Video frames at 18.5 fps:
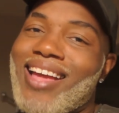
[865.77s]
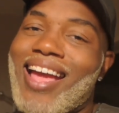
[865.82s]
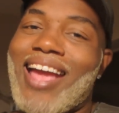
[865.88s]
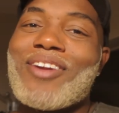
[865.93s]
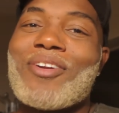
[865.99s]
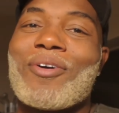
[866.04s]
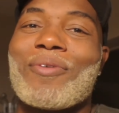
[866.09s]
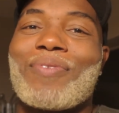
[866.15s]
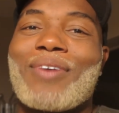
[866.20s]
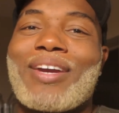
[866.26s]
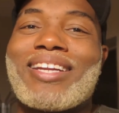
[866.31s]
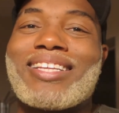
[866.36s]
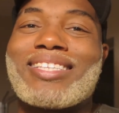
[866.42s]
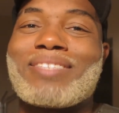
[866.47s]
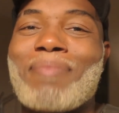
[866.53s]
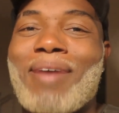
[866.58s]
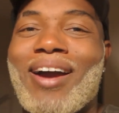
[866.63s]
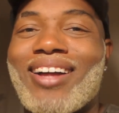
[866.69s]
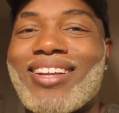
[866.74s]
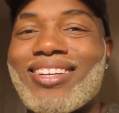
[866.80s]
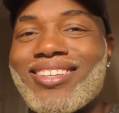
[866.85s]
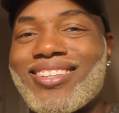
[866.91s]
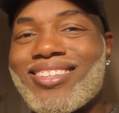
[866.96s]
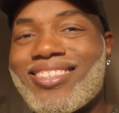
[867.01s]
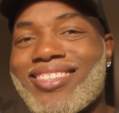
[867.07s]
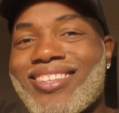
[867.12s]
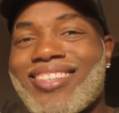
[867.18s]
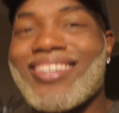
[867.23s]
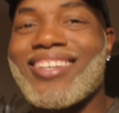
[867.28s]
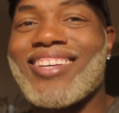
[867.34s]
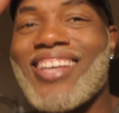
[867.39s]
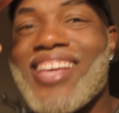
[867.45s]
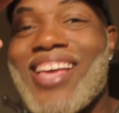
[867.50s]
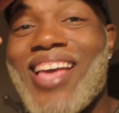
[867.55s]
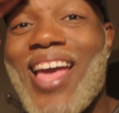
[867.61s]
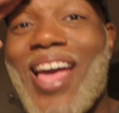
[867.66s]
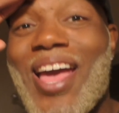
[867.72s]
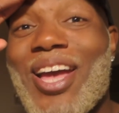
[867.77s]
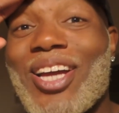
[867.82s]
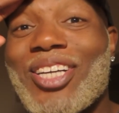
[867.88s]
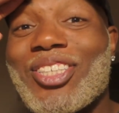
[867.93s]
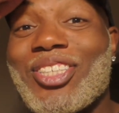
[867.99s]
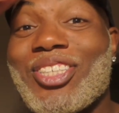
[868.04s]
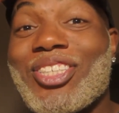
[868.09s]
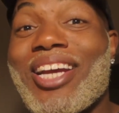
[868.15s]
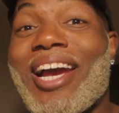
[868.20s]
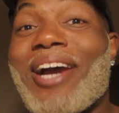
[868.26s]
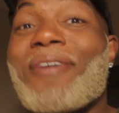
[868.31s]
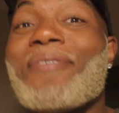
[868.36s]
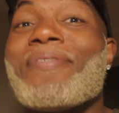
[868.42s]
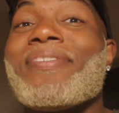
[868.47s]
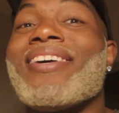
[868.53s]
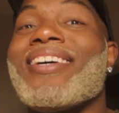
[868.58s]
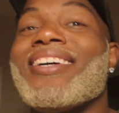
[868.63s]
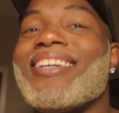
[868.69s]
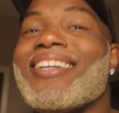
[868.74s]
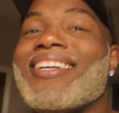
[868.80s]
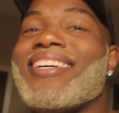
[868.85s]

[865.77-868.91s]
and don't forget to smile. Ciao.